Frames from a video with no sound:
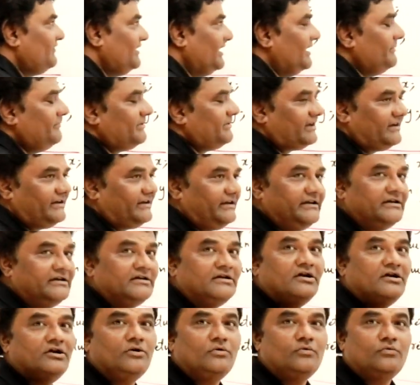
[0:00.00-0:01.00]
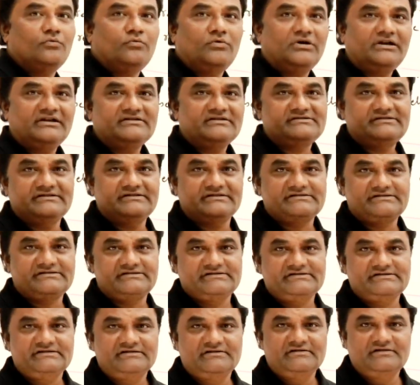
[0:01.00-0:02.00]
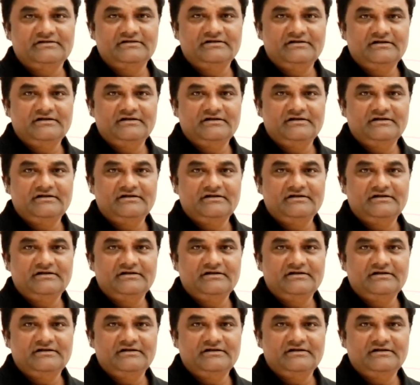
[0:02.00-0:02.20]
of library. What is this?